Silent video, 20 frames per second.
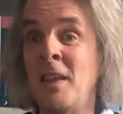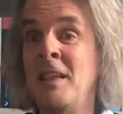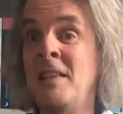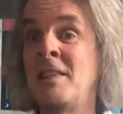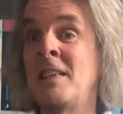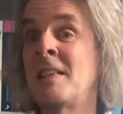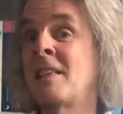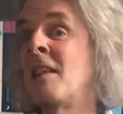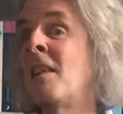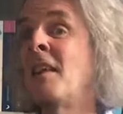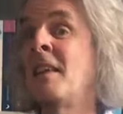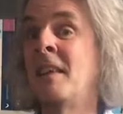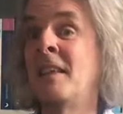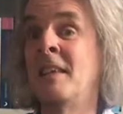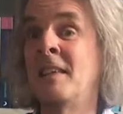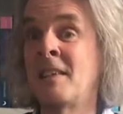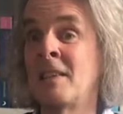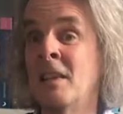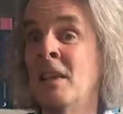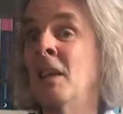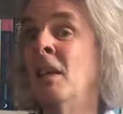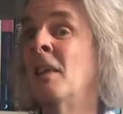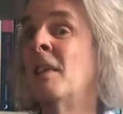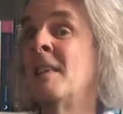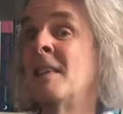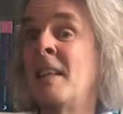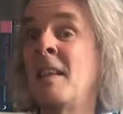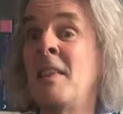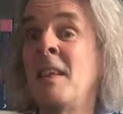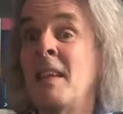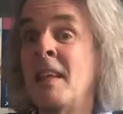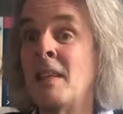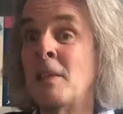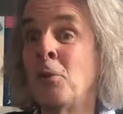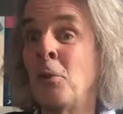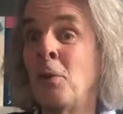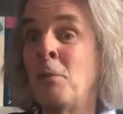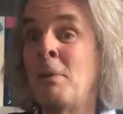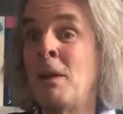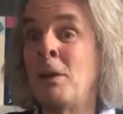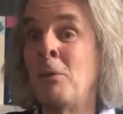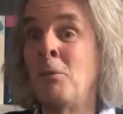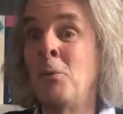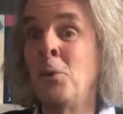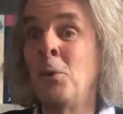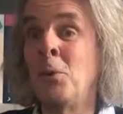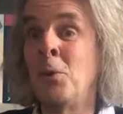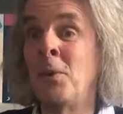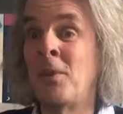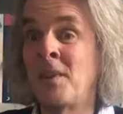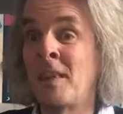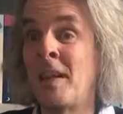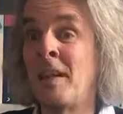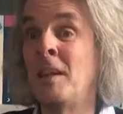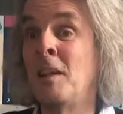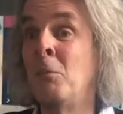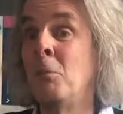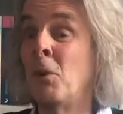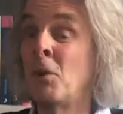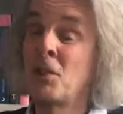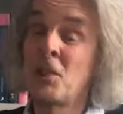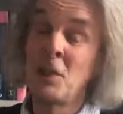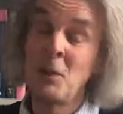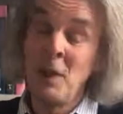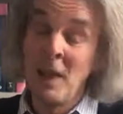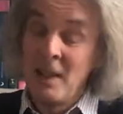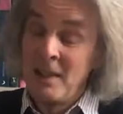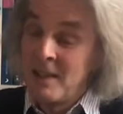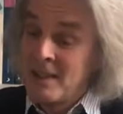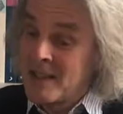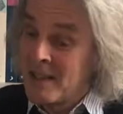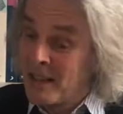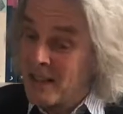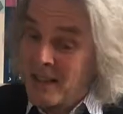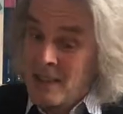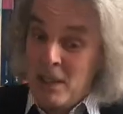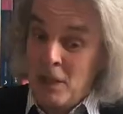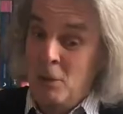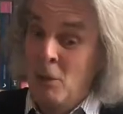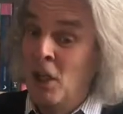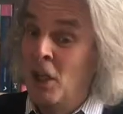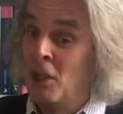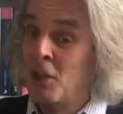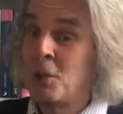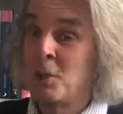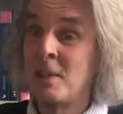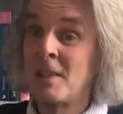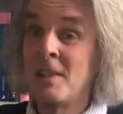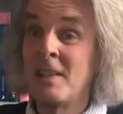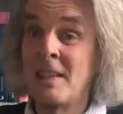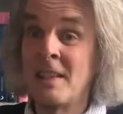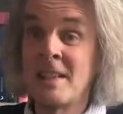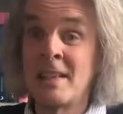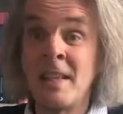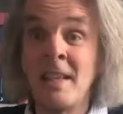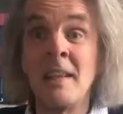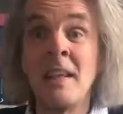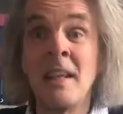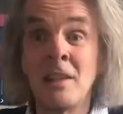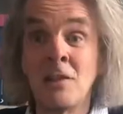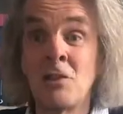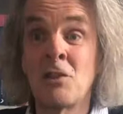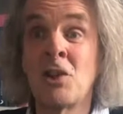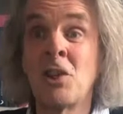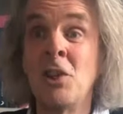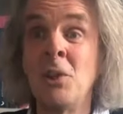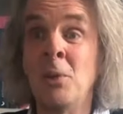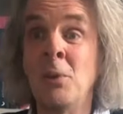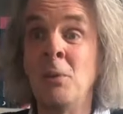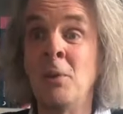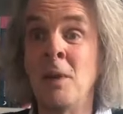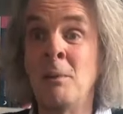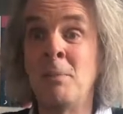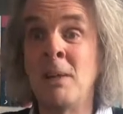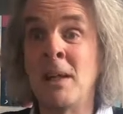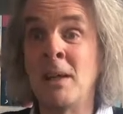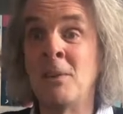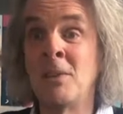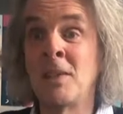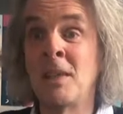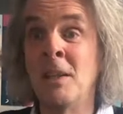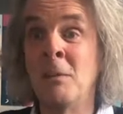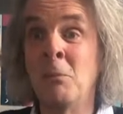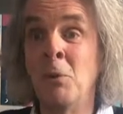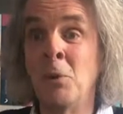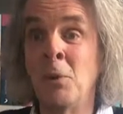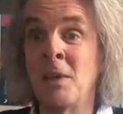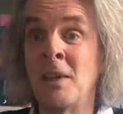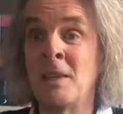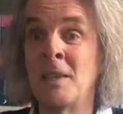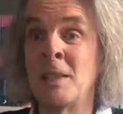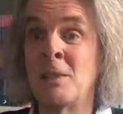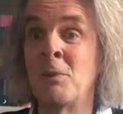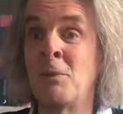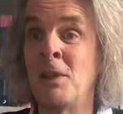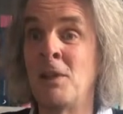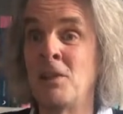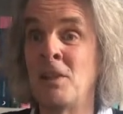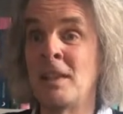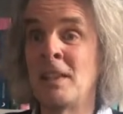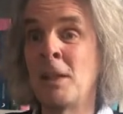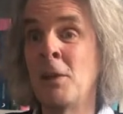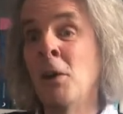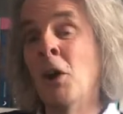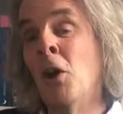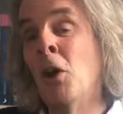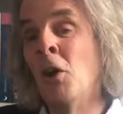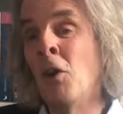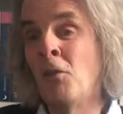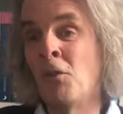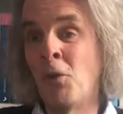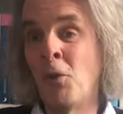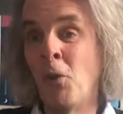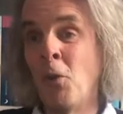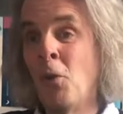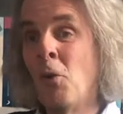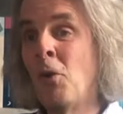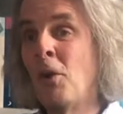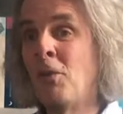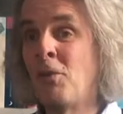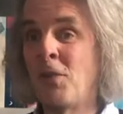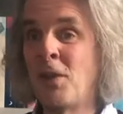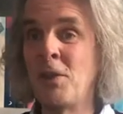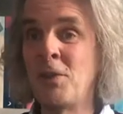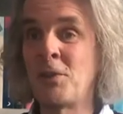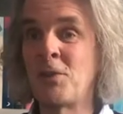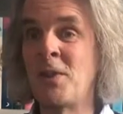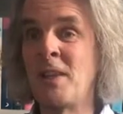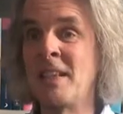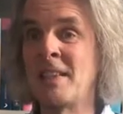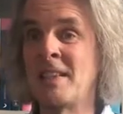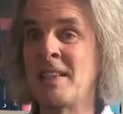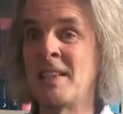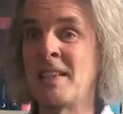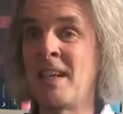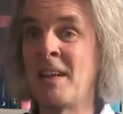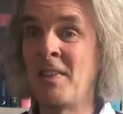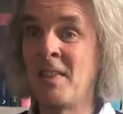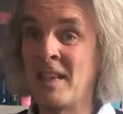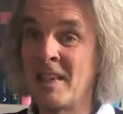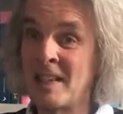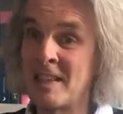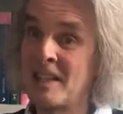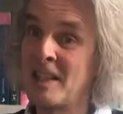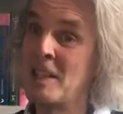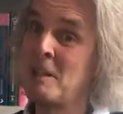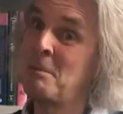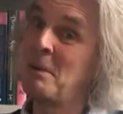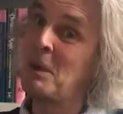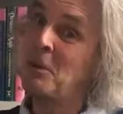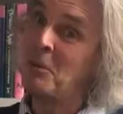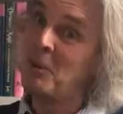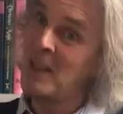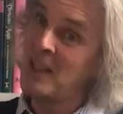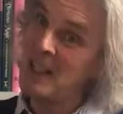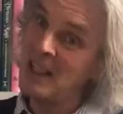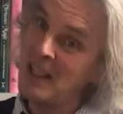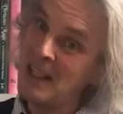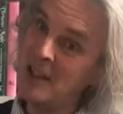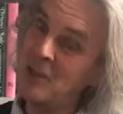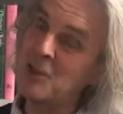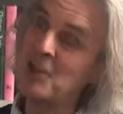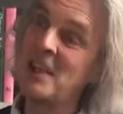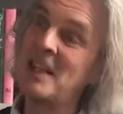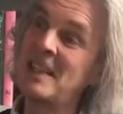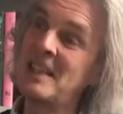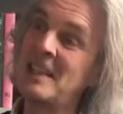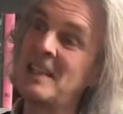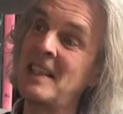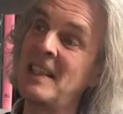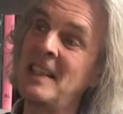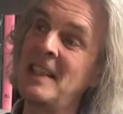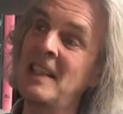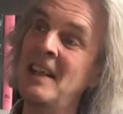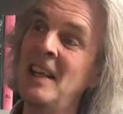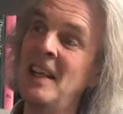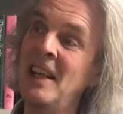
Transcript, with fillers: they dislike it because they think it's all about rules telling them what to do. And there's, you know, to a certain extent that's true about um, organised religion. So for all of those reasons, I think it's going to be a really interesting,